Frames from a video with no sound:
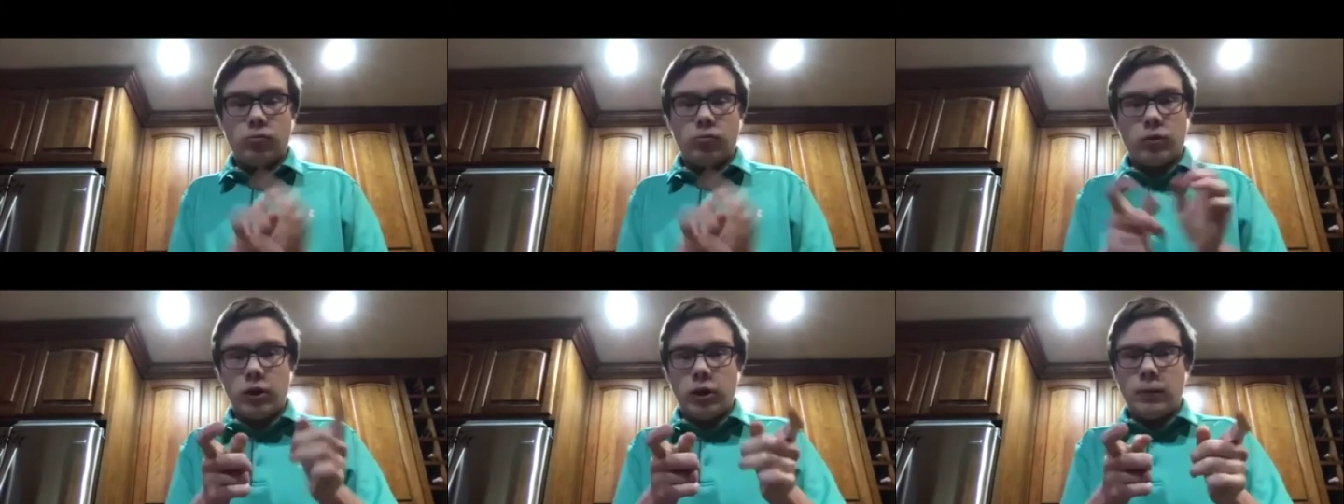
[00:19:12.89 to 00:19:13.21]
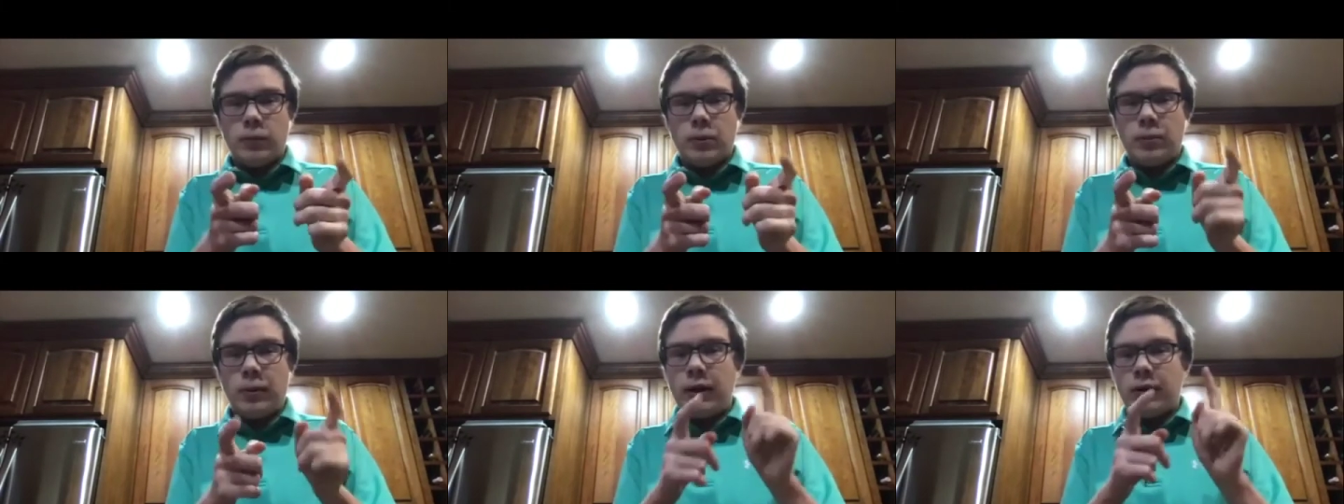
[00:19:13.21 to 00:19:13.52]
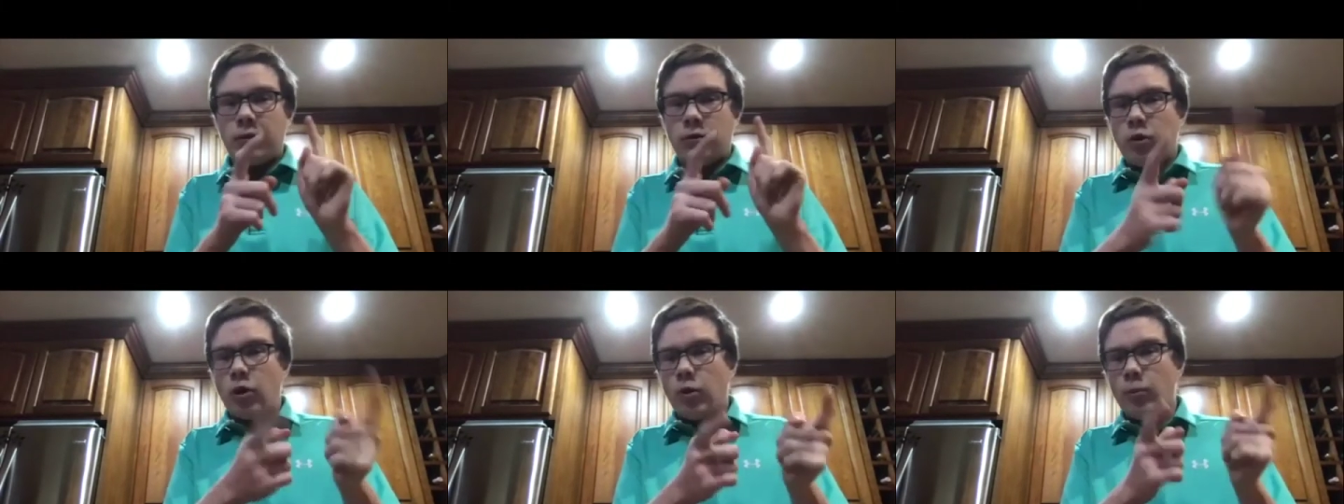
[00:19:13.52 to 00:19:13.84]
keep in
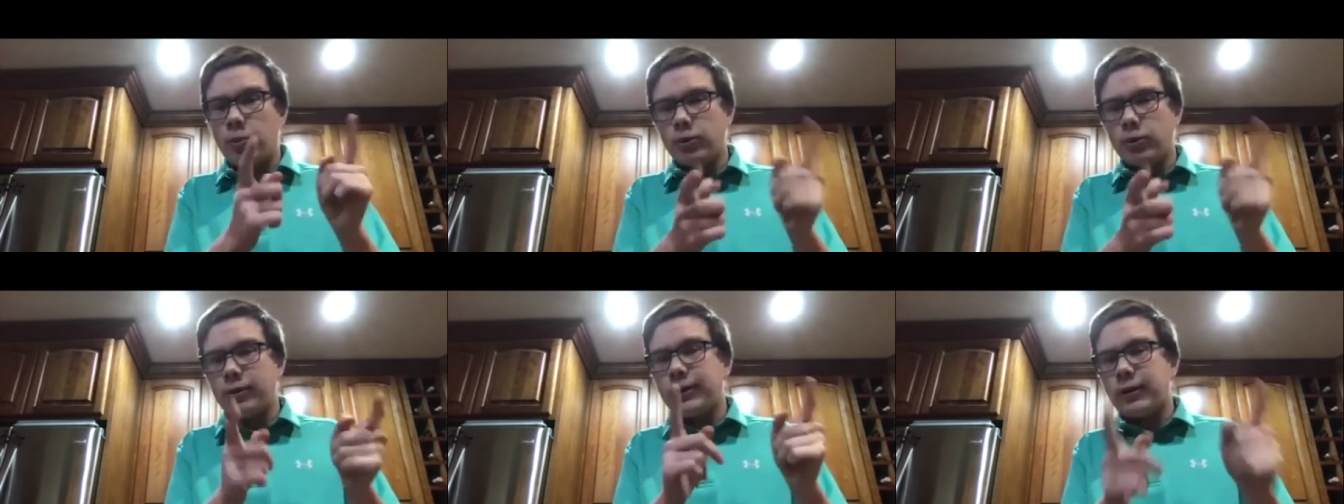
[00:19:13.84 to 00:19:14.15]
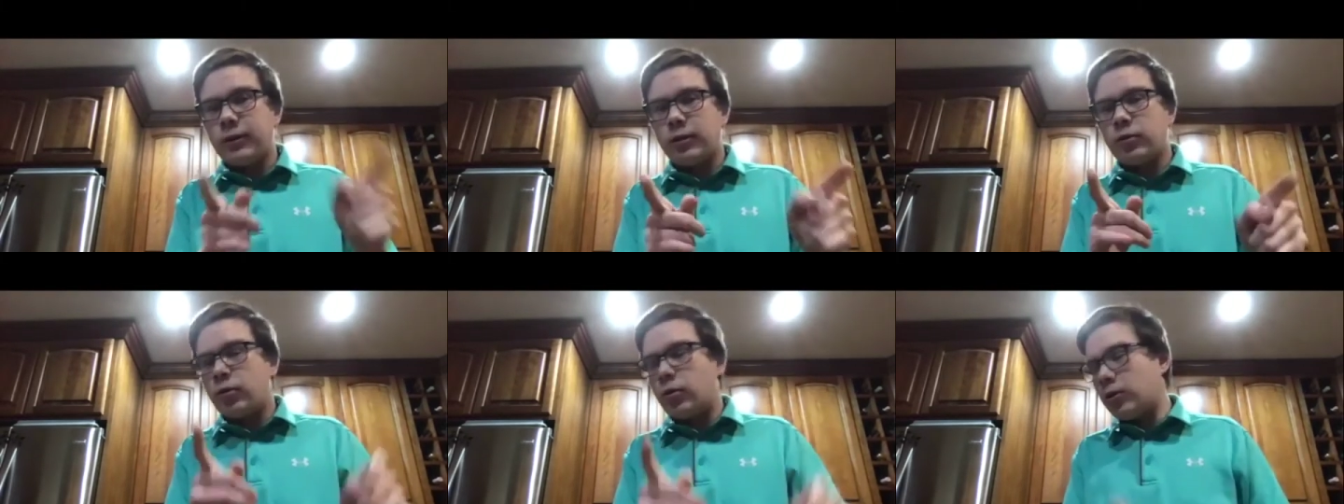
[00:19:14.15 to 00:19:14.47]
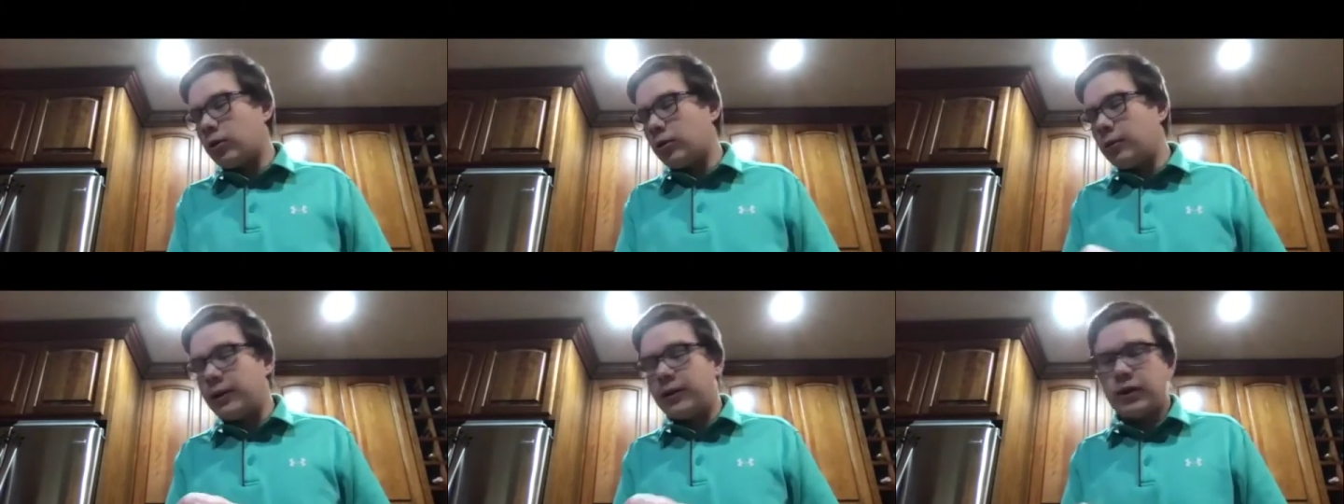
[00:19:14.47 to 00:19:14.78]
mind, no particular
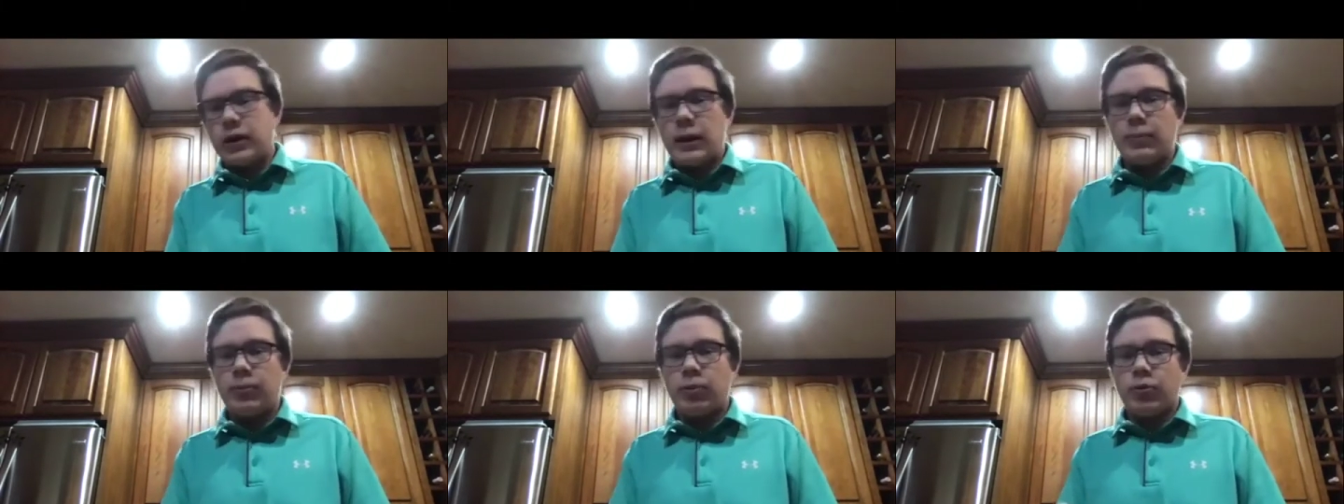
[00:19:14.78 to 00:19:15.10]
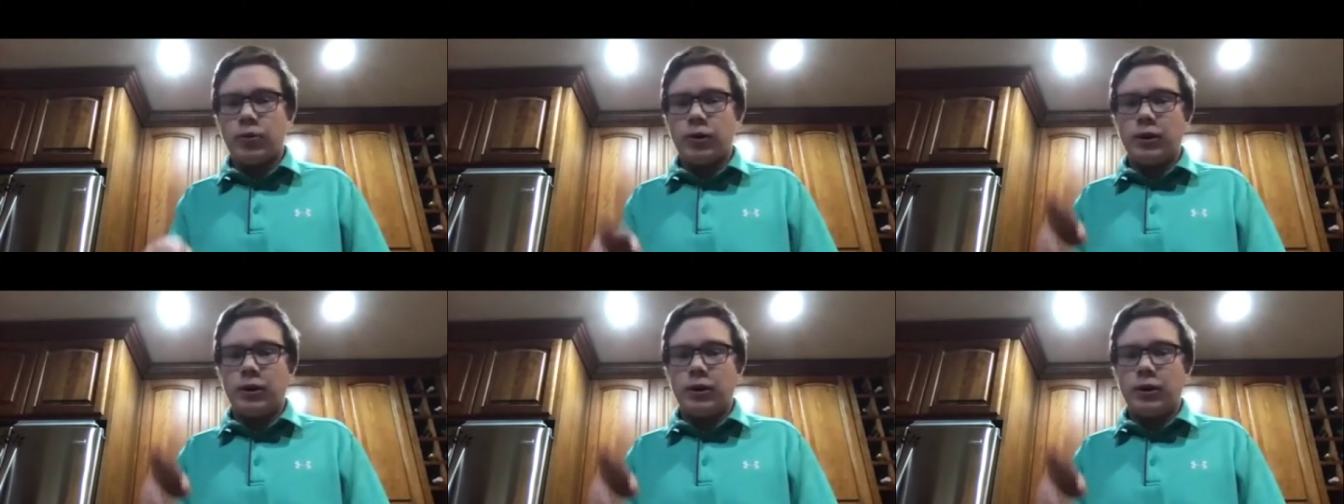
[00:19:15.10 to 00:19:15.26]
order, my top 3,